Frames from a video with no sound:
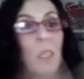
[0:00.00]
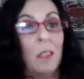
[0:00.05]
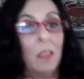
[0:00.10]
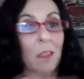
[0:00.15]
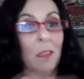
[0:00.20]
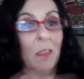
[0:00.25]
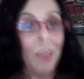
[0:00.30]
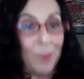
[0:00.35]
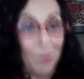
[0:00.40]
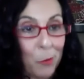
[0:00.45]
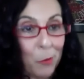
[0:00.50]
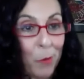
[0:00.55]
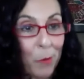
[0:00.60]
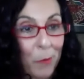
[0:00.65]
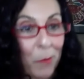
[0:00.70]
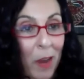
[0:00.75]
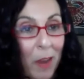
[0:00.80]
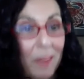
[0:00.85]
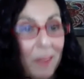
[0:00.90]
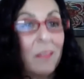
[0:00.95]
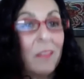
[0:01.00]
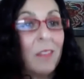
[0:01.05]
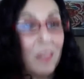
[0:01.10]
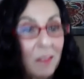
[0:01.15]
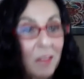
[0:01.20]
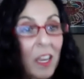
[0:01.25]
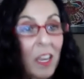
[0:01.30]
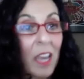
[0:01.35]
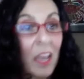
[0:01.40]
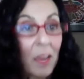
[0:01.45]
and not do it right
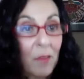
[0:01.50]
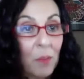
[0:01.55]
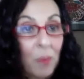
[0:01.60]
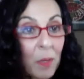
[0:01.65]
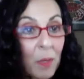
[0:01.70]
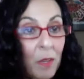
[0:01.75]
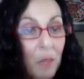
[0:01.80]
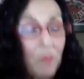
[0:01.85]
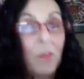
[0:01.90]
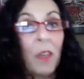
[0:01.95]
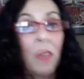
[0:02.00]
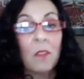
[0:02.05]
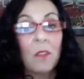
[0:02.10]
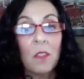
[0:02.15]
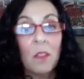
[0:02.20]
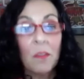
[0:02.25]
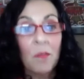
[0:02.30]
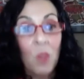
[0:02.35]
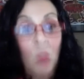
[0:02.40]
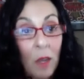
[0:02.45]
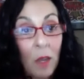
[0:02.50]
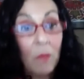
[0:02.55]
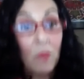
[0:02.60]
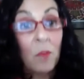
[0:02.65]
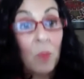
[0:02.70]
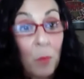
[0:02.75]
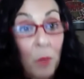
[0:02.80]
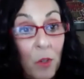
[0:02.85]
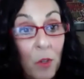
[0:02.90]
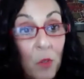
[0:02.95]
to have it be effective. And you have to
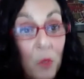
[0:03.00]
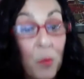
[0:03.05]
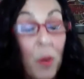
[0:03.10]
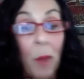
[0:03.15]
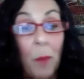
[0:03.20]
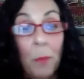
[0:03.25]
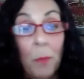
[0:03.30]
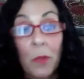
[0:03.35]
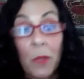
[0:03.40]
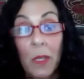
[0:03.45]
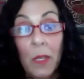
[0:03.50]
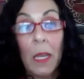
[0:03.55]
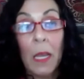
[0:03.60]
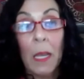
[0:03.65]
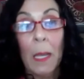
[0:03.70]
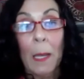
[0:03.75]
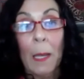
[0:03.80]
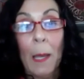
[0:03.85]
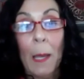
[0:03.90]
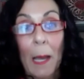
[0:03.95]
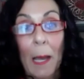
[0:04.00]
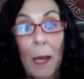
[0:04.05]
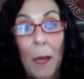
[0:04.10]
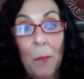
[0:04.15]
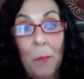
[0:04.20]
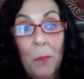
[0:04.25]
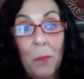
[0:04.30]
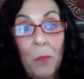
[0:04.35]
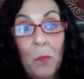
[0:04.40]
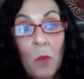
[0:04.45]
brush properly.
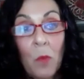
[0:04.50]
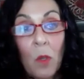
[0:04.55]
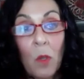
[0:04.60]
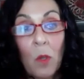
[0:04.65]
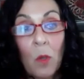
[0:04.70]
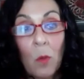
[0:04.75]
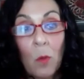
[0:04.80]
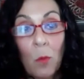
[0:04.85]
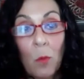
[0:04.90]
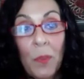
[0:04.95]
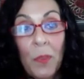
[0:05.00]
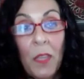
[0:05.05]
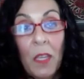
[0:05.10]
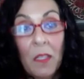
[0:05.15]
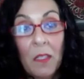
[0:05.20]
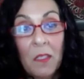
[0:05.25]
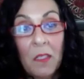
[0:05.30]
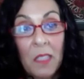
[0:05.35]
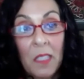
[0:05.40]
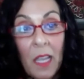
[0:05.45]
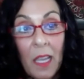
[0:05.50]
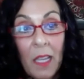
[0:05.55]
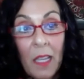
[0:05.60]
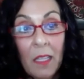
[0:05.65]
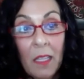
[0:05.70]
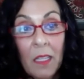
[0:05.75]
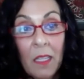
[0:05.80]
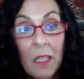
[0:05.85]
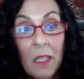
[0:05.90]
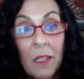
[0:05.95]
With that
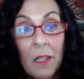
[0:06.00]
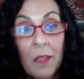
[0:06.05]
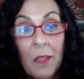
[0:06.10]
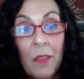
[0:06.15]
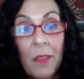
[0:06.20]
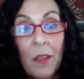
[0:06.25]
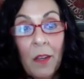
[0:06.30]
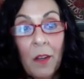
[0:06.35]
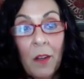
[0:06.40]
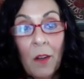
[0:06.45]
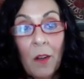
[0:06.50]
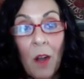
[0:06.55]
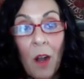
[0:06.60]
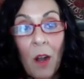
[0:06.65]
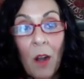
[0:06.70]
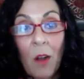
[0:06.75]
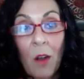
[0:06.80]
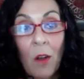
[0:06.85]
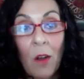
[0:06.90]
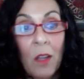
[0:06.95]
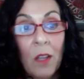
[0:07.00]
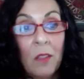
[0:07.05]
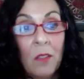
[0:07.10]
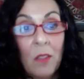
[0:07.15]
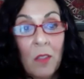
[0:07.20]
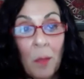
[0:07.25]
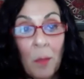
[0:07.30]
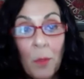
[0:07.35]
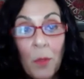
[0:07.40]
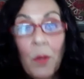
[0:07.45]
said, there are a
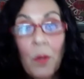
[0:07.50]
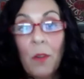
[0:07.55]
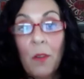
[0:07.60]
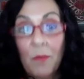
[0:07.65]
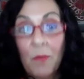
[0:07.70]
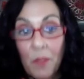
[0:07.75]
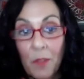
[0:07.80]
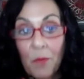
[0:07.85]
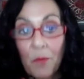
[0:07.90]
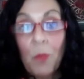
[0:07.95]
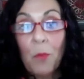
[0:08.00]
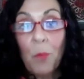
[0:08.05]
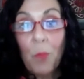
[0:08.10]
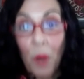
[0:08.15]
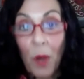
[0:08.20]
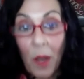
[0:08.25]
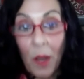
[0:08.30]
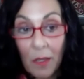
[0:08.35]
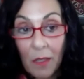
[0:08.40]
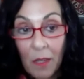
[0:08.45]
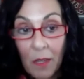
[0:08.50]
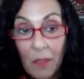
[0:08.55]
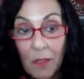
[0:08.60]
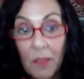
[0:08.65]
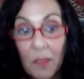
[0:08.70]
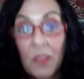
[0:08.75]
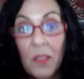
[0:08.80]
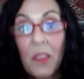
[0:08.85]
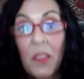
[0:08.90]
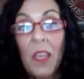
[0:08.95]
number of different
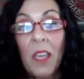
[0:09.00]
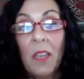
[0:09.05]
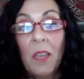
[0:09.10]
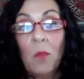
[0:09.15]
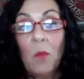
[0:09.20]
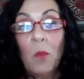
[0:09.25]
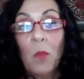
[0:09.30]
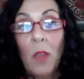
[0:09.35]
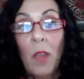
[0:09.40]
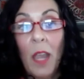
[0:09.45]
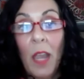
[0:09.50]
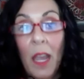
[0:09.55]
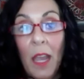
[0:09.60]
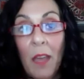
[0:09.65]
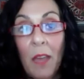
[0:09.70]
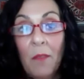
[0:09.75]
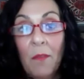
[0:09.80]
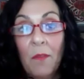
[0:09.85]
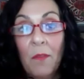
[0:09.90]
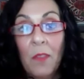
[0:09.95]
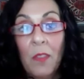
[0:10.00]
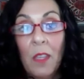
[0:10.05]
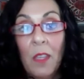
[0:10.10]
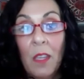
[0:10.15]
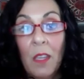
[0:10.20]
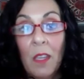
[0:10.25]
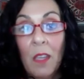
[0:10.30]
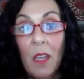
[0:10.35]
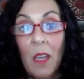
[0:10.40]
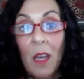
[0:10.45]
products that have
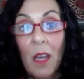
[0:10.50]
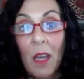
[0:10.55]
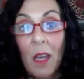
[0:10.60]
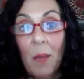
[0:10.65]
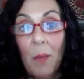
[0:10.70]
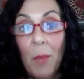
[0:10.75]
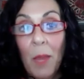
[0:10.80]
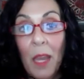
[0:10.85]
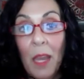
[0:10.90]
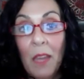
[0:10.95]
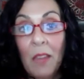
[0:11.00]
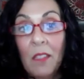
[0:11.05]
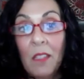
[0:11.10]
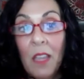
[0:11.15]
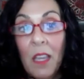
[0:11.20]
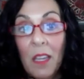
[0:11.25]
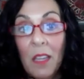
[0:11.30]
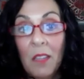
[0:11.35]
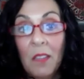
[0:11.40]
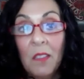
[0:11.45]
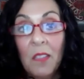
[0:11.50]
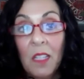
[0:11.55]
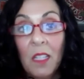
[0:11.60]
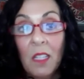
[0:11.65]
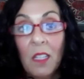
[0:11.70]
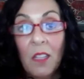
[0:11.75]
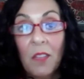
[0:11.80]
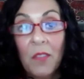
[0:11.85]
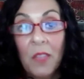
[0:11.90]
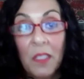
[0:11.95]
the ADA
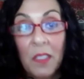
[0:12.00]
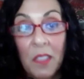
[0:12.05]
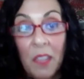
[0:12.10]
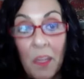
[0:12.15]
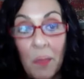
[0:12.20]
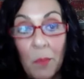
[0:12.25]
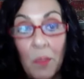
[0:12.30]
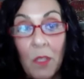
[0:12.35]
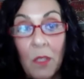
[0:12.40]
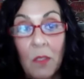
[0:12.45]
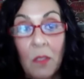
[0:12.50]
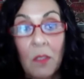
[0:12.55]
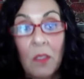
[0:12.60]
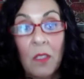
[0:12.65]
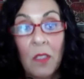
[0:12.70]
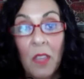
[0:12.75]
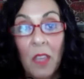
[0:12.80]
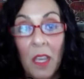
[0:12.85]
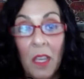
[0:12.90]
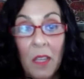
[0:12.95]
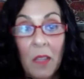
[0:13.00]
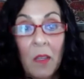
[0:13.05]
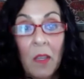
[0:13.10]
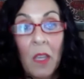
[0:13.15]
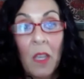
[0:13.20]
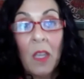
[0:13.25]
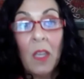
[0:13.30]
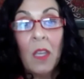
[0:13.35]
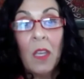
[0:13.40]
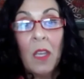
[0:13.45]
seal of acceptance, that
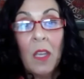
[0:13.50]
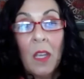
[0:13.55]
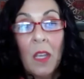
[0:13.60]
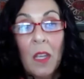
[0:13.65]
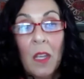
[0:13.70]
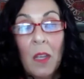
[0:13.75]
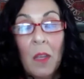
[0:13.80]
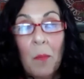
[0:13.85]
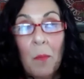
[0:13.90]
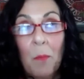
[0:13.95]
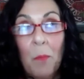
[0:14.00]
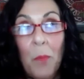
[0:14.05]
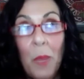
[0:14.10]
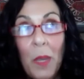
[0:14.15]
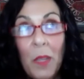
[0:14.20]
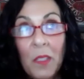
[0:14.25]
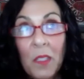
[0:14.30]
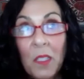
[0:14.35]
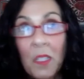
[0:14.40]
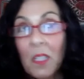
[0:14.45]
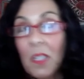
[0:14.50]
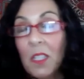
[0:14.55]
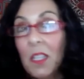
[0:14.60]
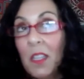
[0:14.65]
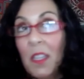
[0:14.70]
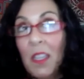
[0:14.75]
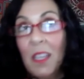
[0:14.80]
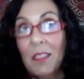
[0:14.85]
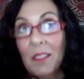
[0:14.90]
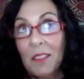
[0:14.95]
basically
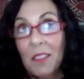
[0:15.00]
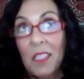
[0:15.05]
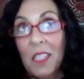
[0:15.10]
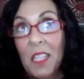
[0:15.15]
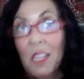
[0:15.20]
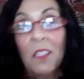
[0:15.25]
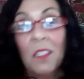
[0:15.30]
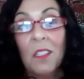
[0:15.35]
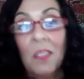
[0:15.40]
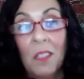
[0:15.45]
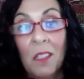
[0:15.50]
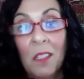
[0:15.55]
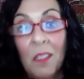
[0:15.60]
that seal